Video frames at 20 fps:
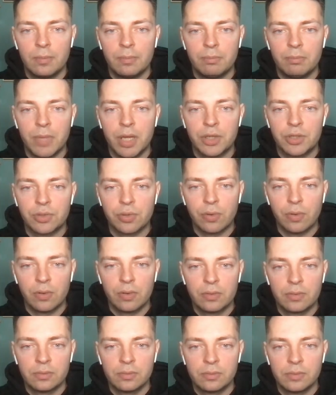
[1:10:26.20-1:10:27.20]

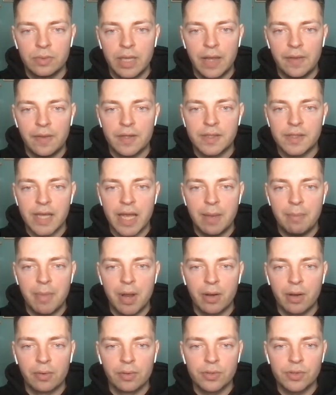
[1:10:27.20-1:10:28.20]
Mitchell getting the Sam
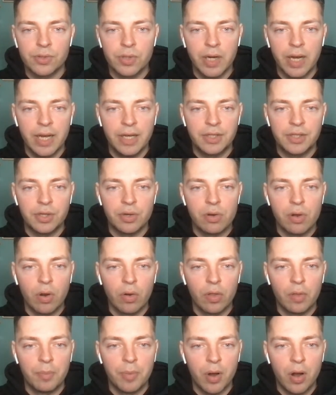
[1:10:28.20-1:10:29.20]
Merrill screen. Two go
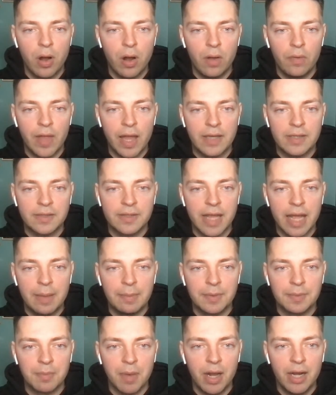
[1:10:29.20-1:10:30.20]
to the ball. That's
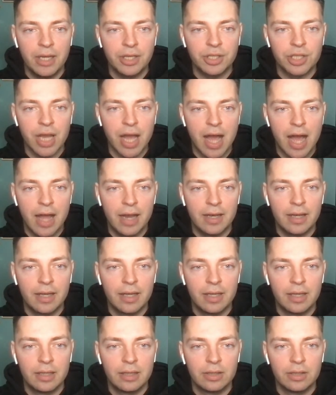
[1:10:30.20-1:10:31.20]
Sam's money shot.
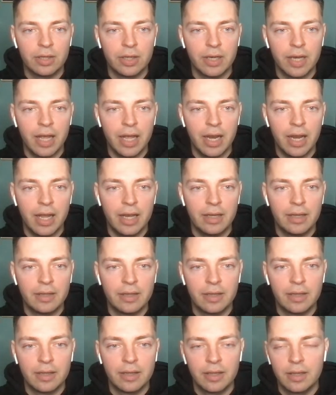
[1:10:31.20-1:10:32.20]
Couldn't hit it.
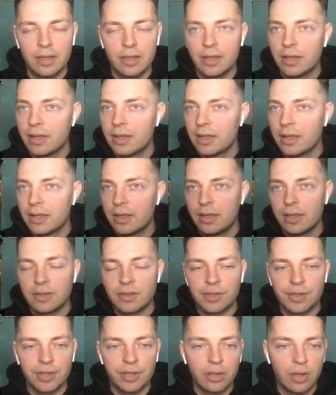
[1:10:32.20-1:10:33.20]

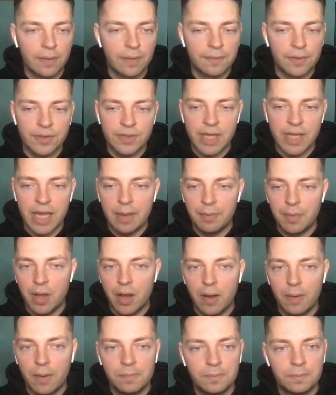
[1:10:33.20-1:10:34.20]
Good look for Sam,
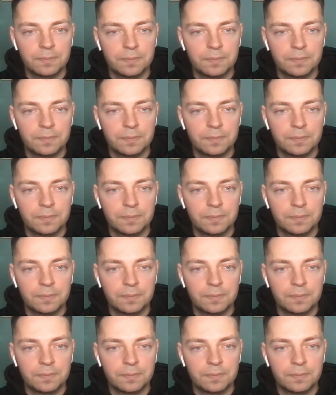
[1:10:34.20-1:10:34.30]
though.